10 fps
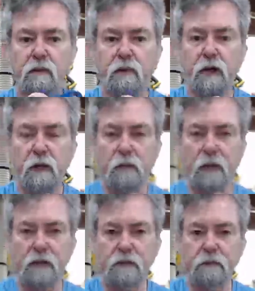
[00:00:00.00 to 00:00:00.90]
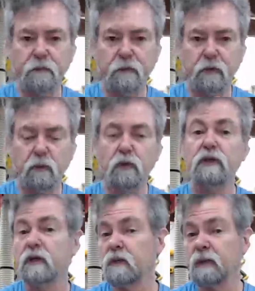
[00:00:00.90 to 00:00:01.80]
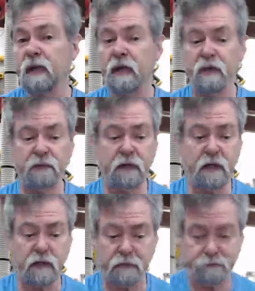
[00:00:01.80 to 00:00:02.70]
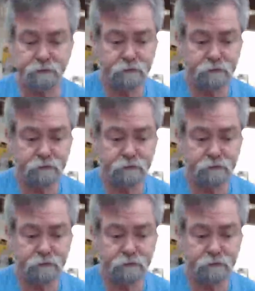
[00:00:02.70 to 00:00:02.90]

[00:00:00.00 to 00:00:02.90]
router plate, which has been in there for years.